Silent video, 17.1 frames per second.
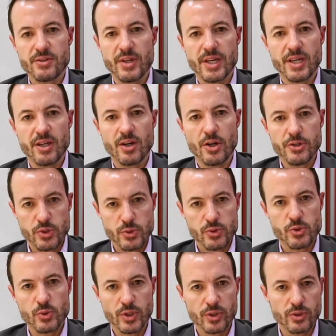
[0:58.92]
they also
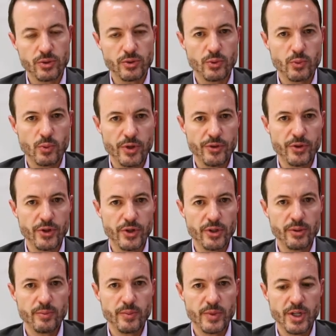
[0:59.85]
struggled with
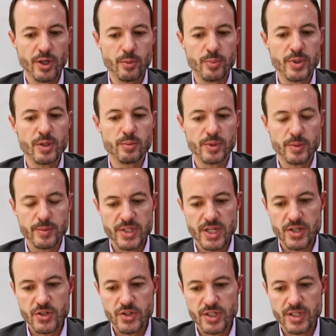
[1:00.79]
their ERP
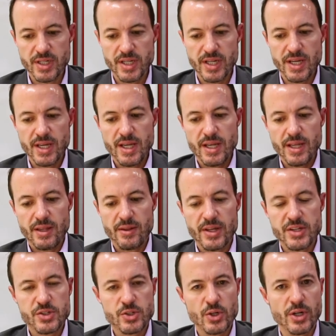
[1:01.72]
implementation.
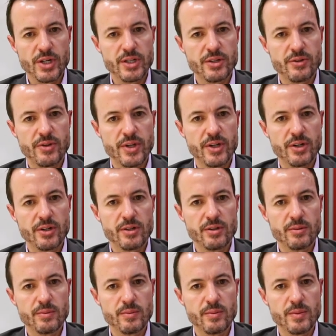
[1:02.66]
They started
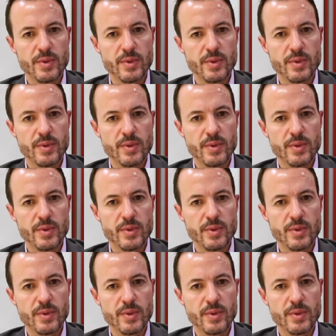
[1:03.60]
their